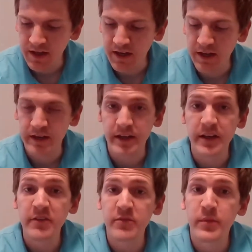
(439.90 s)
And
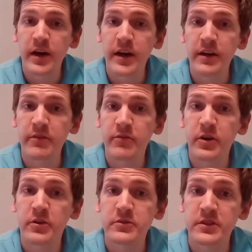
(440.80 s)
if my
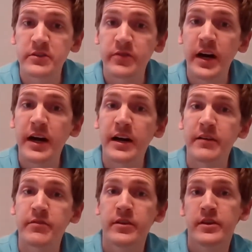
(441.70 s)
frequency is
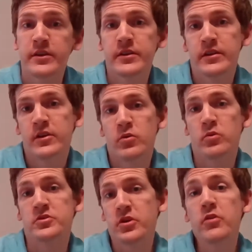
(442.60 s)
5,
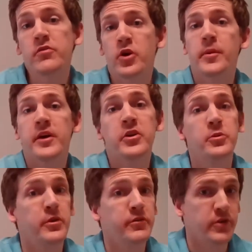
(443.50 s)
well, so far my
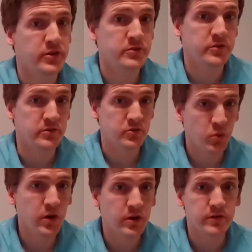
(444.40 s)
cumulative frequency is
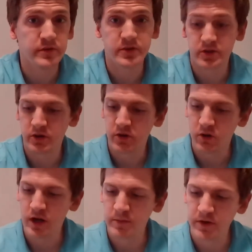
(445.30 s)
12,
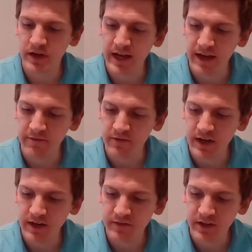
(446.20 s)
so I'm going to add
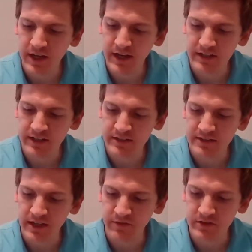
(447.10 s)
5 to that and
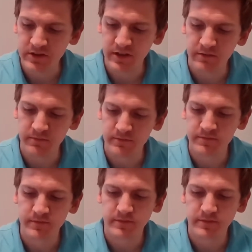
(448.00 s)
get 17.